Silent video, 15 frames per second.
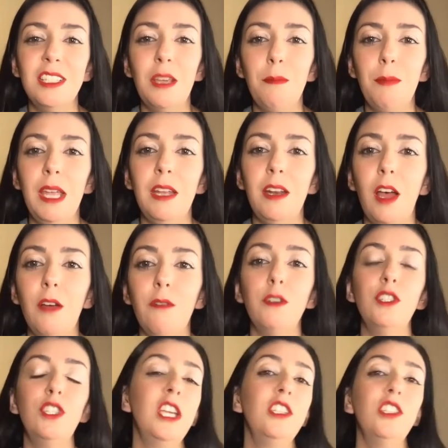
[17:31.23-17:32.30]
get paid off or
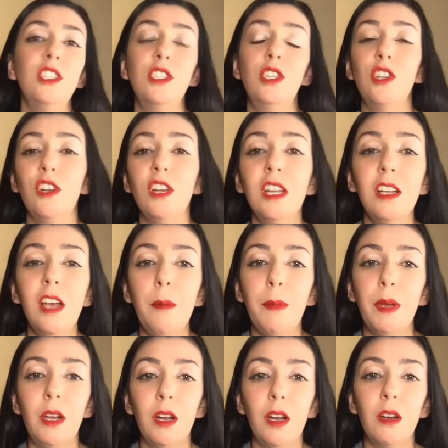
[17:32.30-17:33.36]
changes to your income
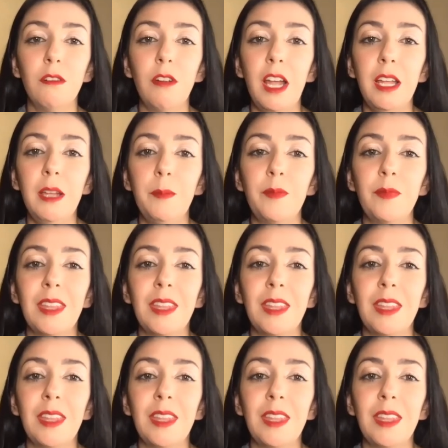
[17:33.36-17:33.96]
occur, right?